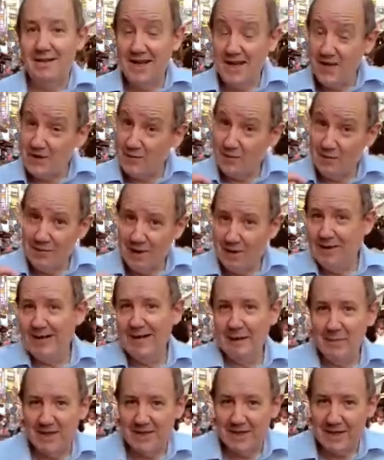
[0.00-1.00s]
is very
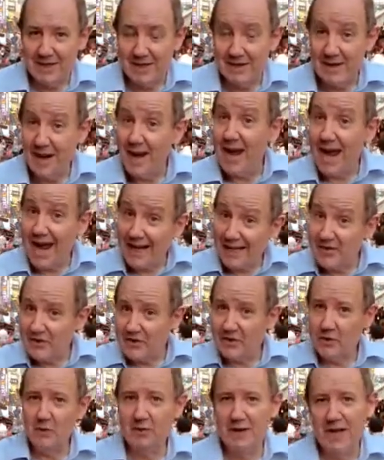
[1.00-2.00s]
limited, and it
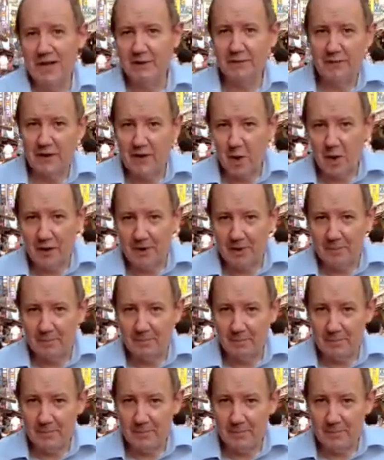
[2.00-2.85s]
soon gets forgotten.